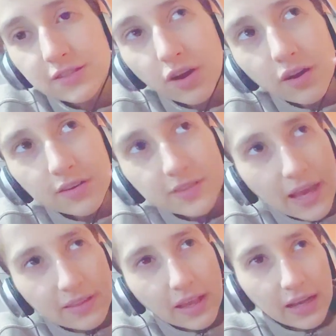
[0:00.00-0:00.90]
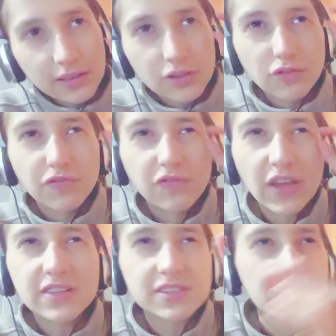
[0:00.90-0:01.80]
dolls, they had like a little
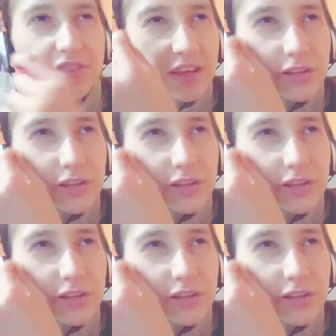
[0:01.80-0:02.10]
fancy thing on